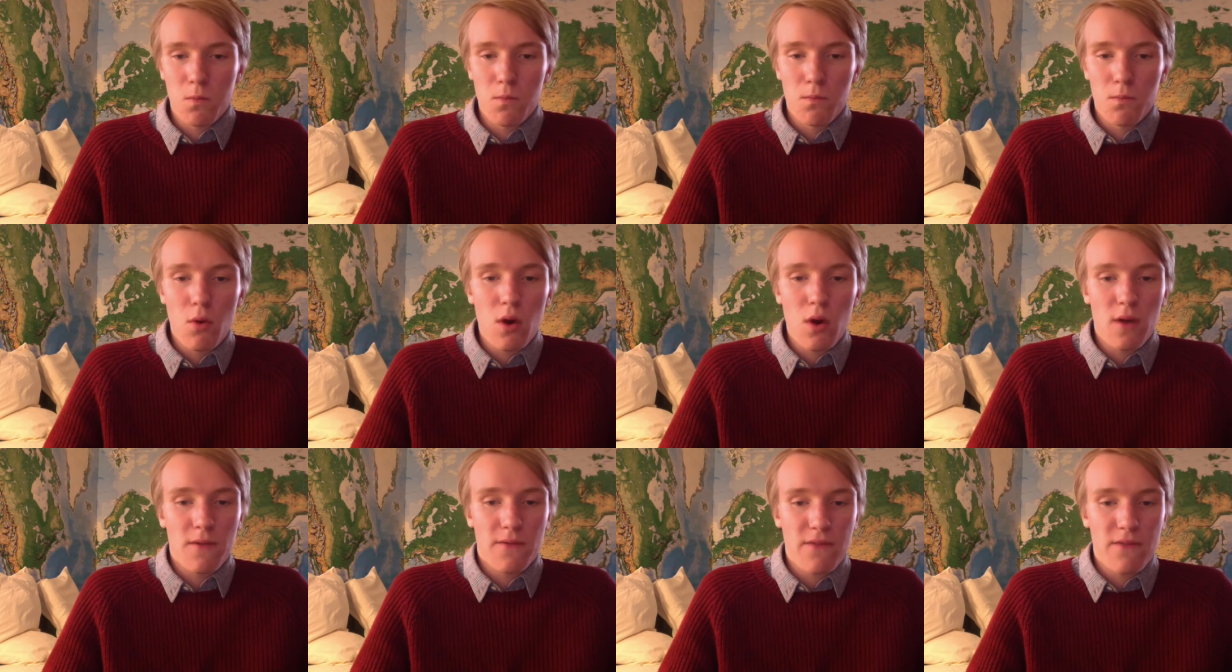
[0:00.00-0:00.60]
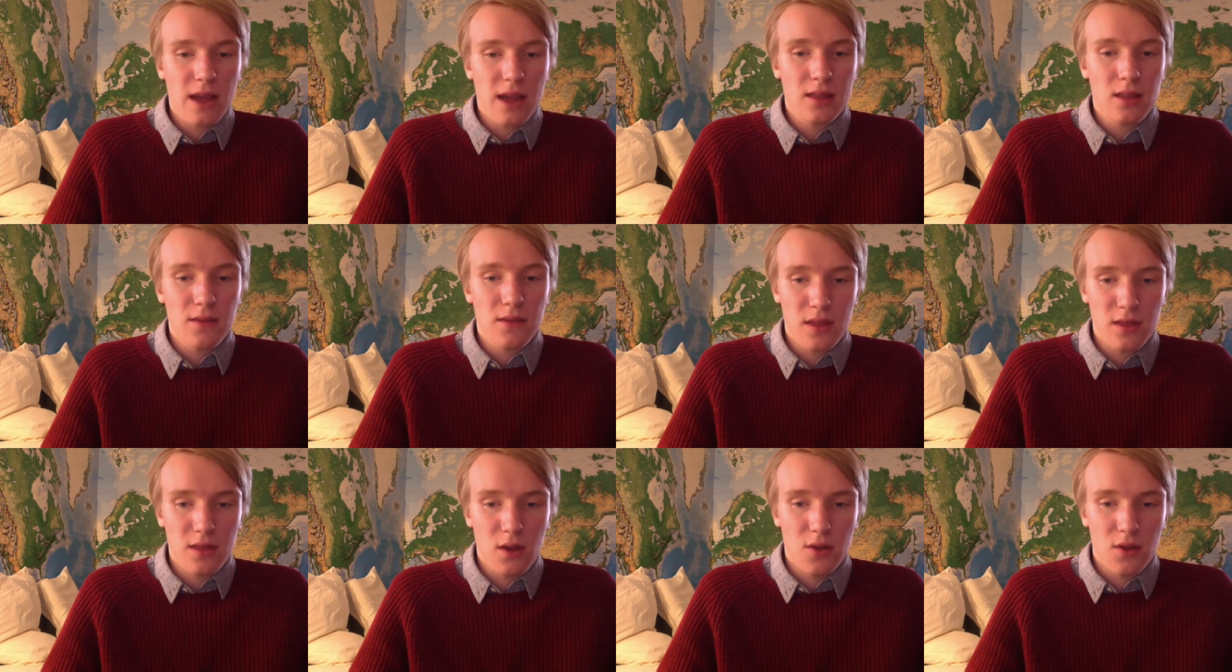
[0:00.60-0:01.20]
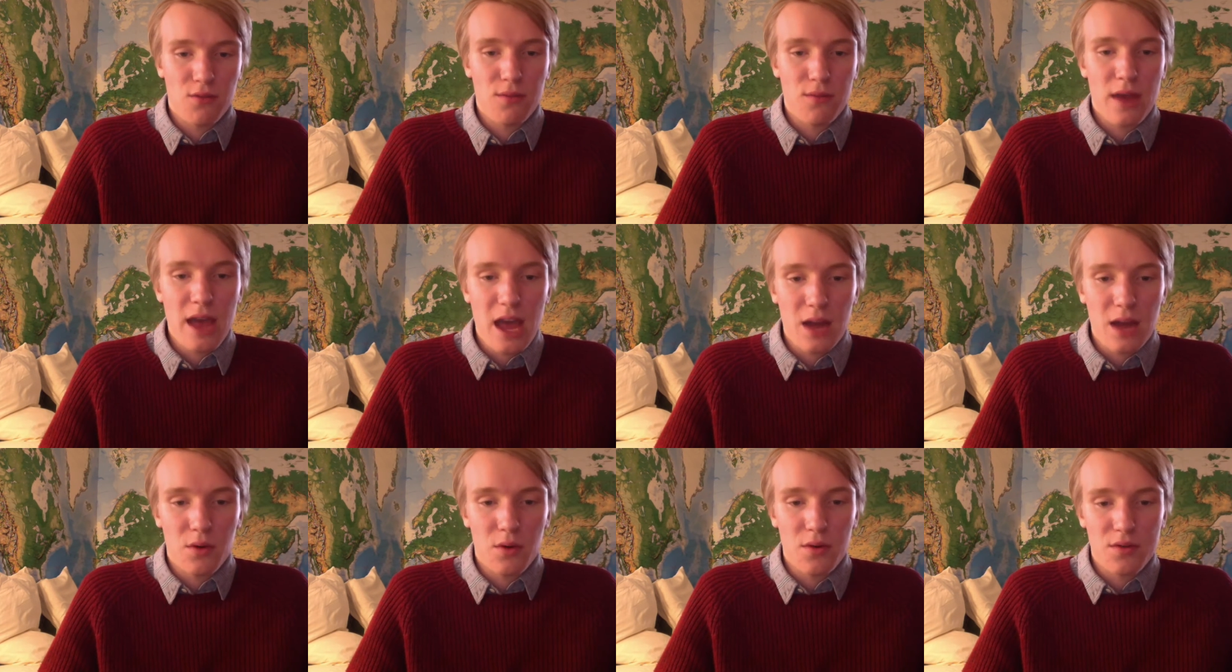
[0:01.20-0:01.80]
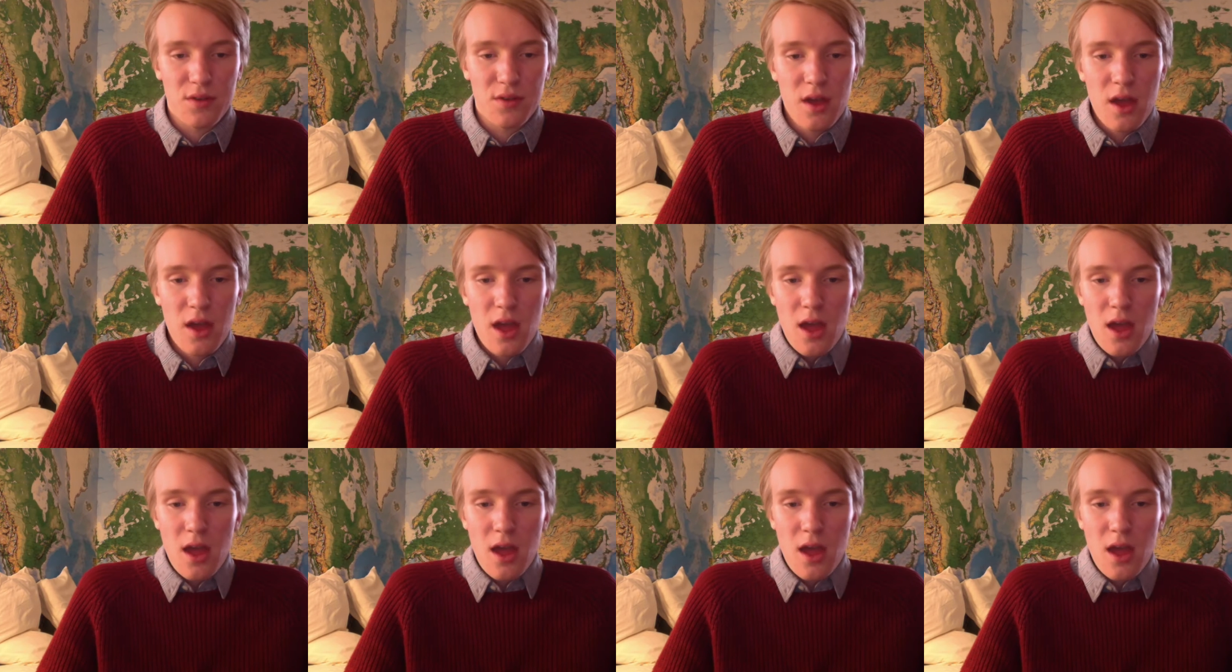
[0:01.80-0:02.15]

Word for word: more effective than those from animals,